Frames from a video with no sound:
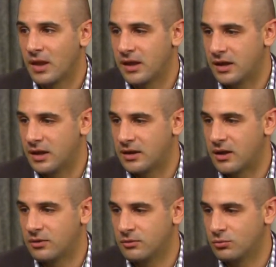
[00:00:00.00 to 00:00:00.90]
And
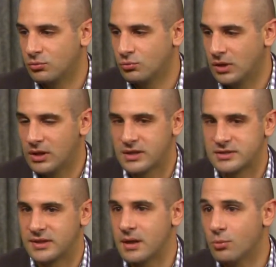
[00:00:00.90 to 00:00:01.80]
I realized
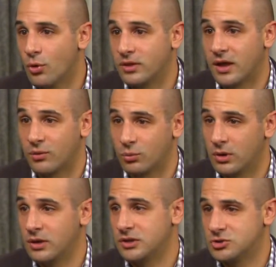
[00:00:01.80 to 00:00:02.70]
at that point that I
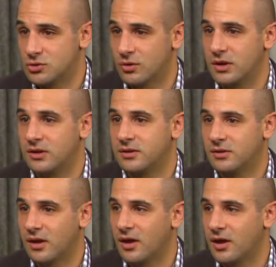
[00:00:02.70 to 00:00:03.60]
really enjoyed mm.
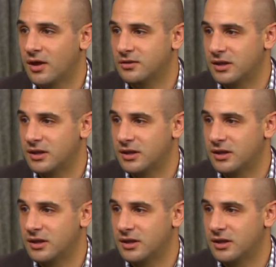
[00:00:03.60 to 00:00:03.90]
uh, hmm.